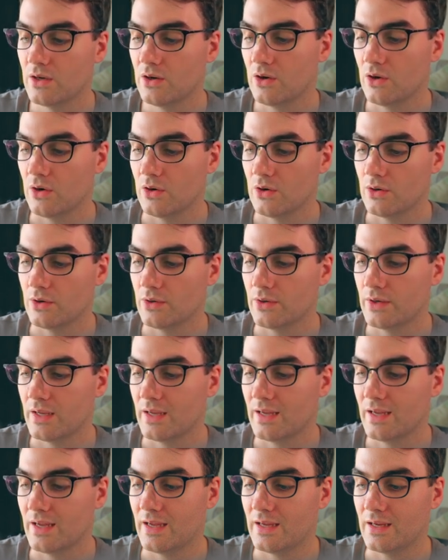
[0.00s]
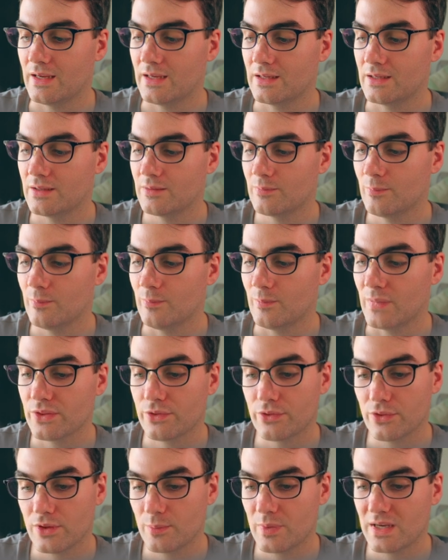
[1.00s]
on a
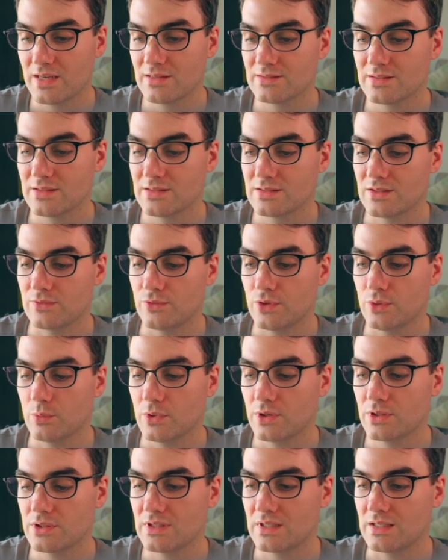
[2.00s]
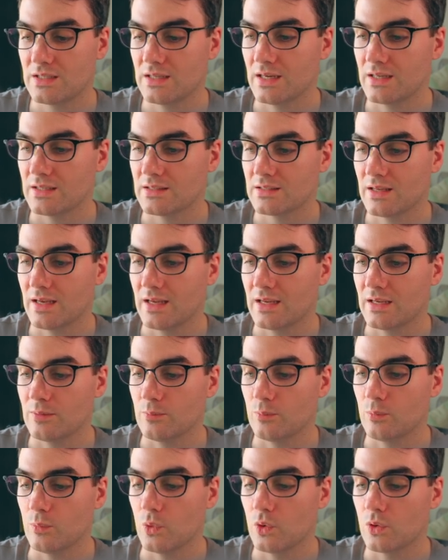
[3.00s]
monthly basis if you wanted to get a
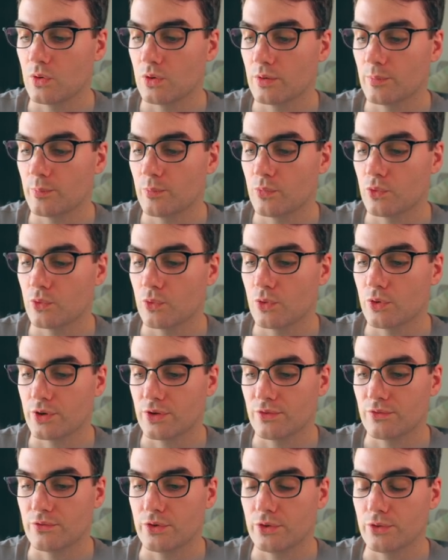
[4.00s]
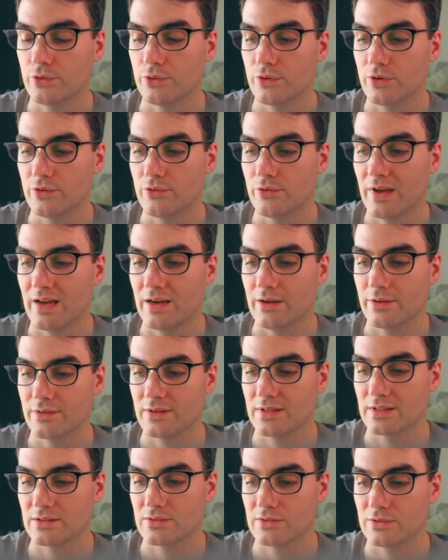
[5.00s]
more broader view of how
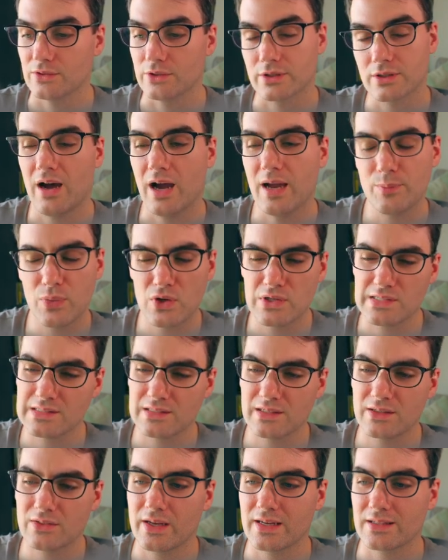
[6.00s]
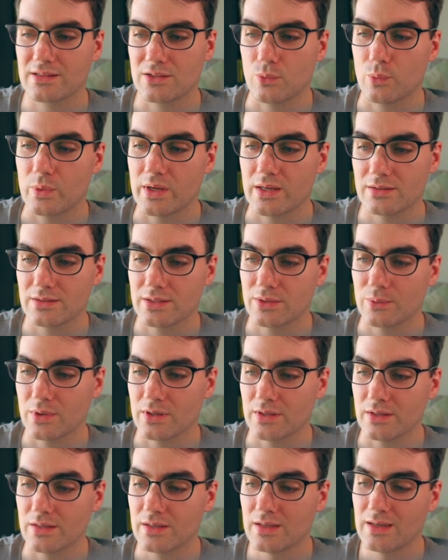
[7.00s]
things look. I personally like the weekly
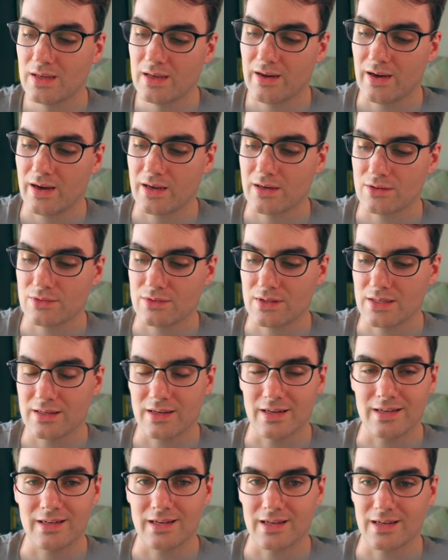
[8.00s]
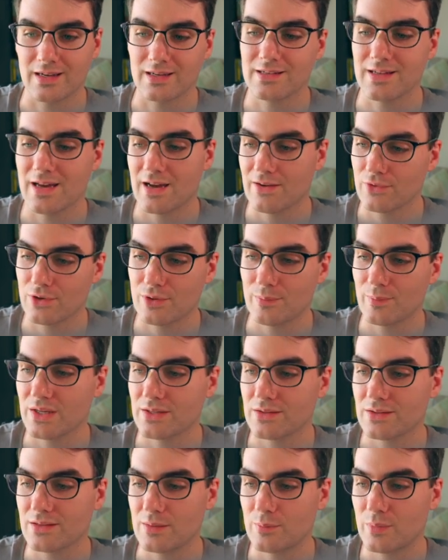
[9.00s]
one. I don't think I need to have it on
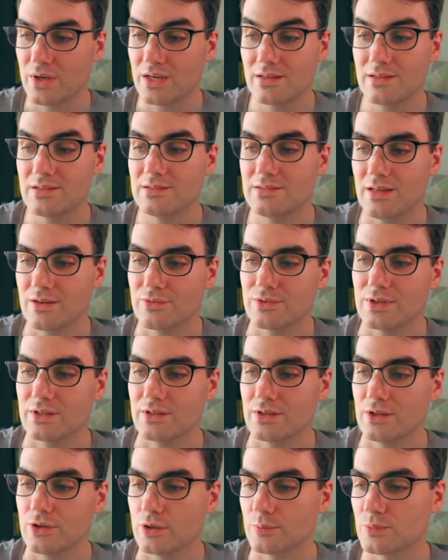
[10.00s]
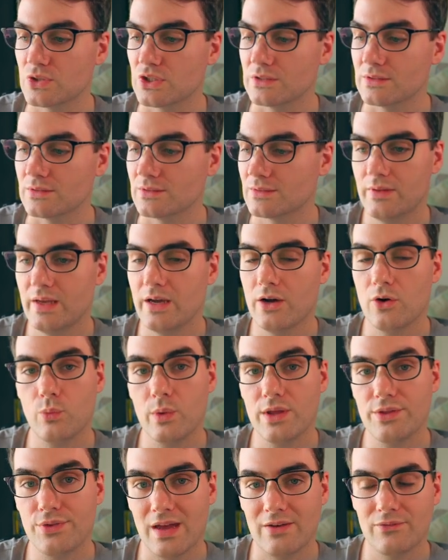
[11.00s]
monthly, but it is definitely an option. Now,
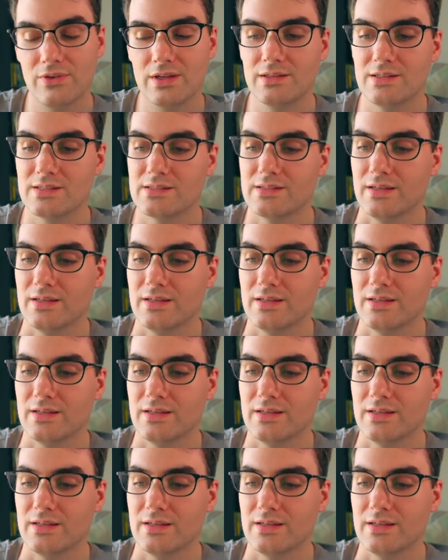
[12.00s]
with having this